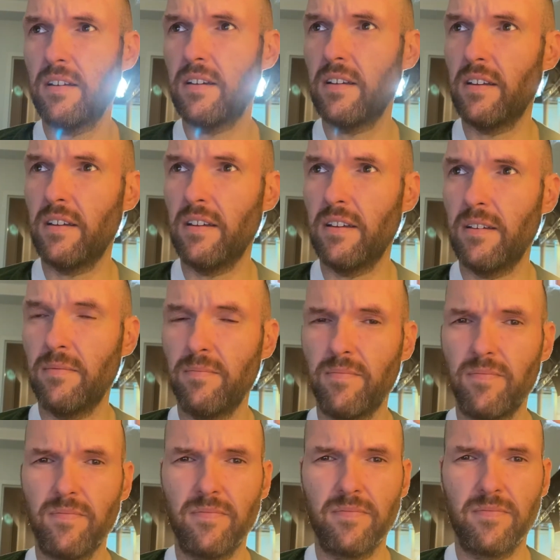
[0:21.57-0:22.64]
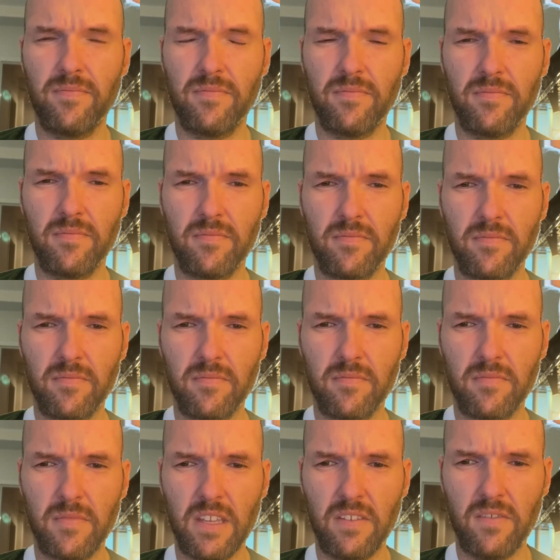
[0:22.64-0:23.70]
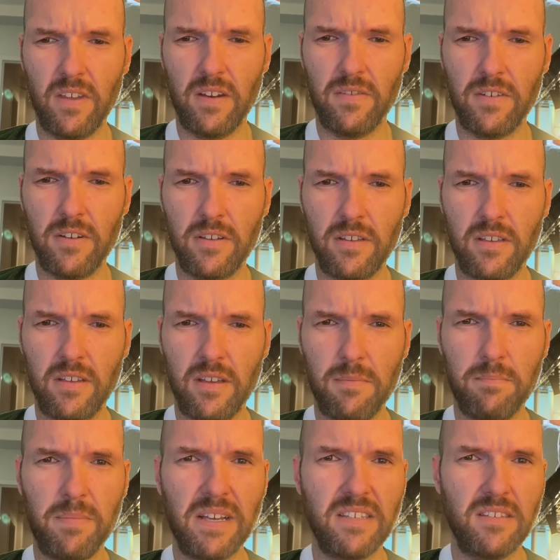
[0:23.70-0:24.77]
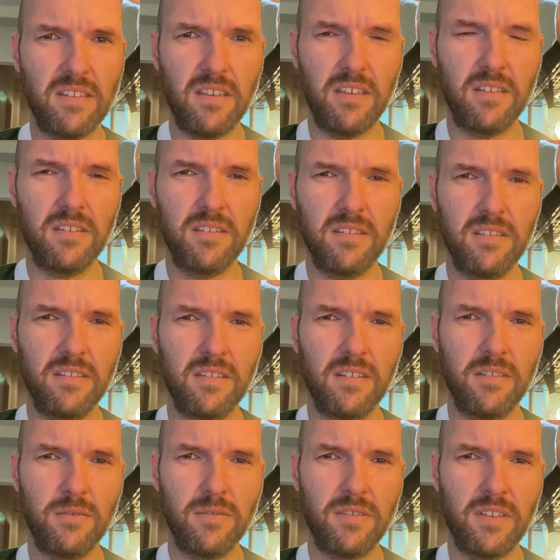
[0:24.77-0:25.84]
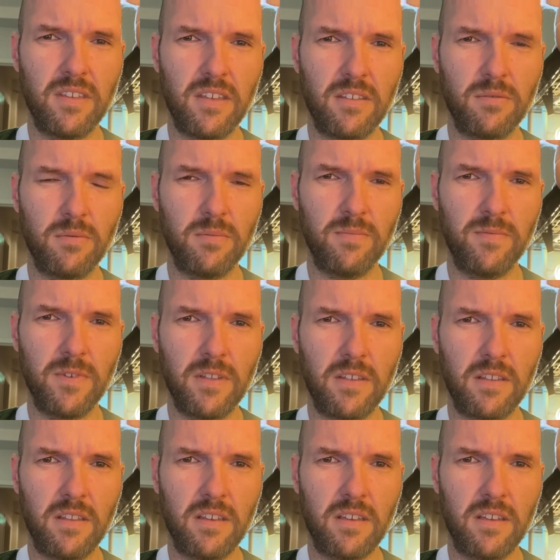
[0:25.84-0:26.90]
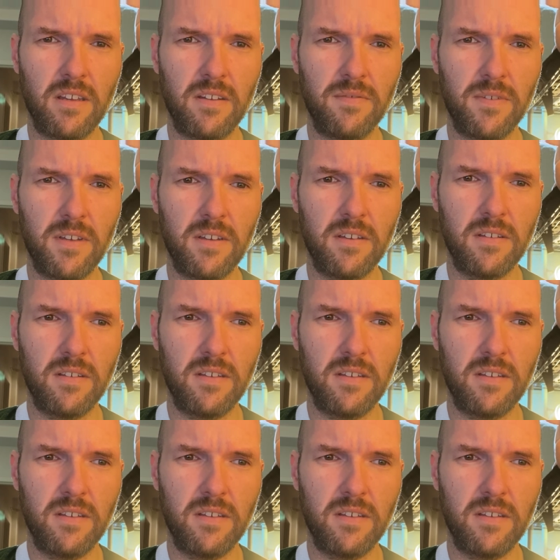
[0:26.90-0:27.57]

kind of a buzzy. I would say that's what I'm feeling like, kind of a